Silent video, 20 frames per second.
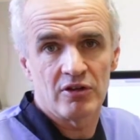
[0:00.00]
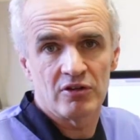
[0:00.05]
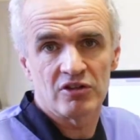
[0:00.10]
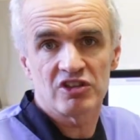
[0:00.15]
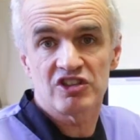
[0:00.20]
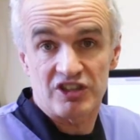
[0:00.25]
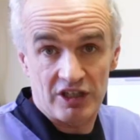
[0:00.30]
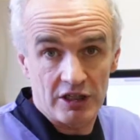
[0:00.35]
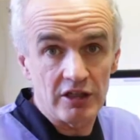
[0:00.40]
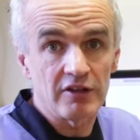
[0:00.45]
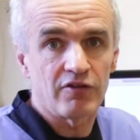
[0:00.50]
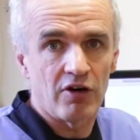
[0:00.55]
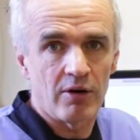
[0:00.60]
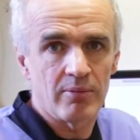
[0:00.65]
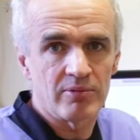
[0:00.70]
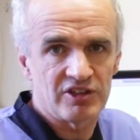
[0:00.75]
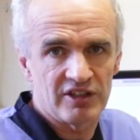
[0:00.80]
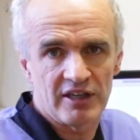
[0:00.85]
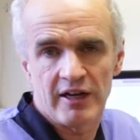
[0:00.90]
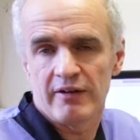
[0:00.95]
still
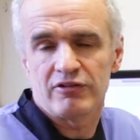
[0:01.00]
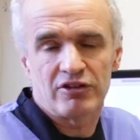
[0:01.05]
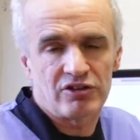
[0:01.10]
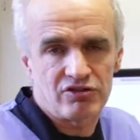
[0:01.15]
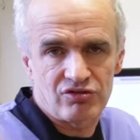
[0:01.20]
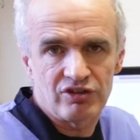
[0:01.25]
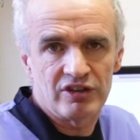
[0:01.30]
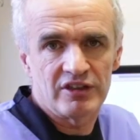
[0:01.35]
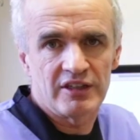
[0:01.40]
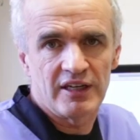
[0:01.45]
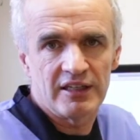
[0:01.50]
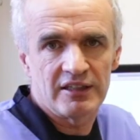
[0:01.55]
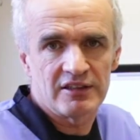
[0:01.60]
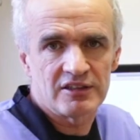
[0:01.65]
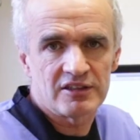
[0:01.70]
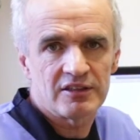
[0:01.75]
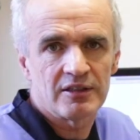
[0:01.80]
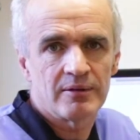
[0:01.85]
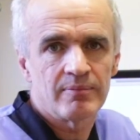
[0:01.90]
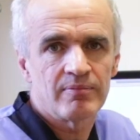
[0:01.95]
vomiting after 3
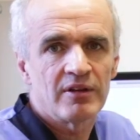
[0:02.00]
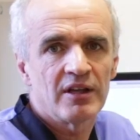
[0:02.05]
days.